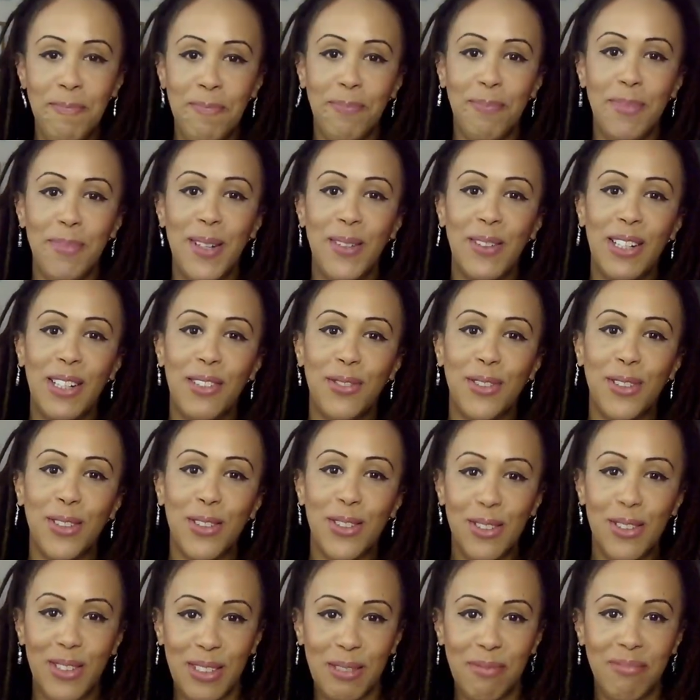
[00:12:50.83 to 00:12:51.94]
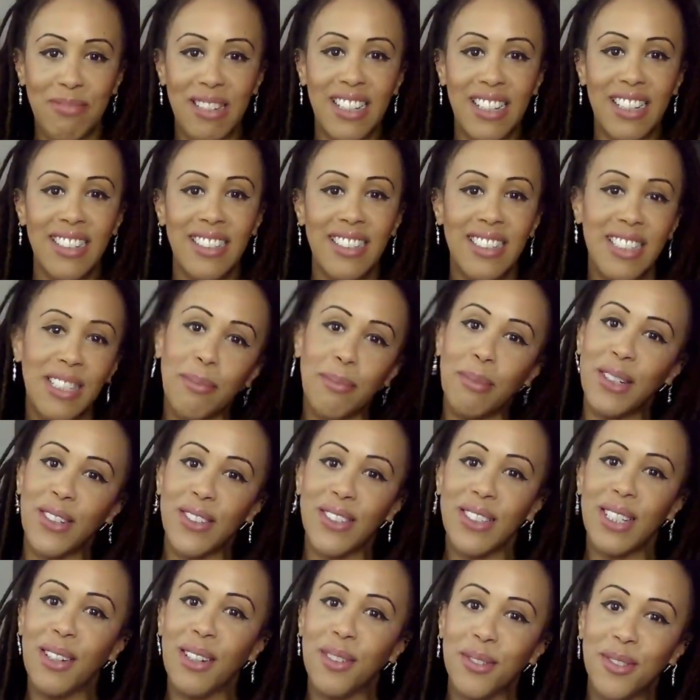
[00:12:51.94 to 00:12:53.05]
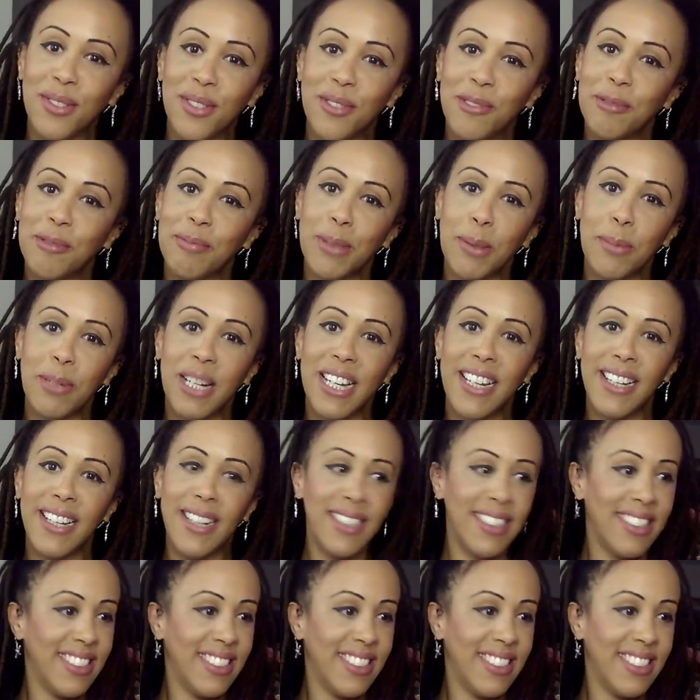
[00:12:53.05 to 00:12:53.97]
be grateful, live balanced, and be yourself. Bye-bye.